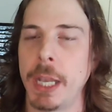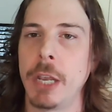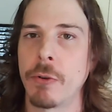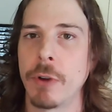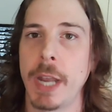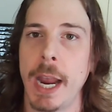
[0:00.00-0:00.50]
He
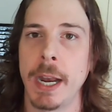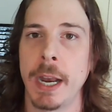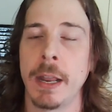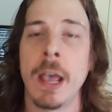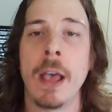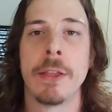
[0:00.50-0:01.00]

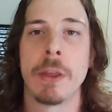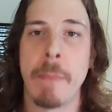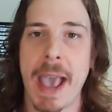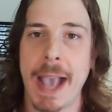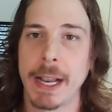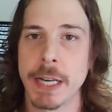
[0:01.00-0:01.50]
created the
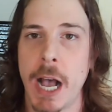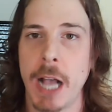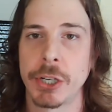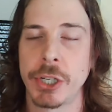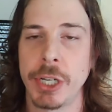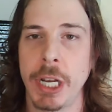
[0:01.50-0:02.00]

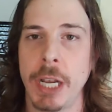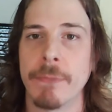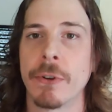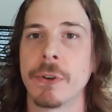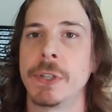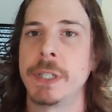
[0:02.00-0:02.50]
Macintosh team
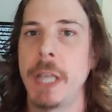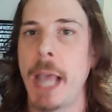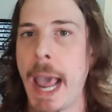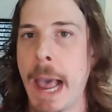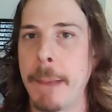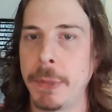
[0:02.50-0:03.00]
versus the
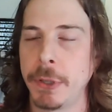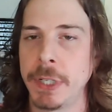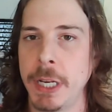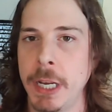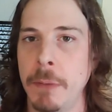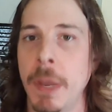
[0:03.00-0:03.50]
Apple
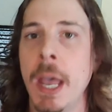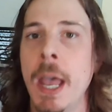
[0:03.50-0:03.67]
team,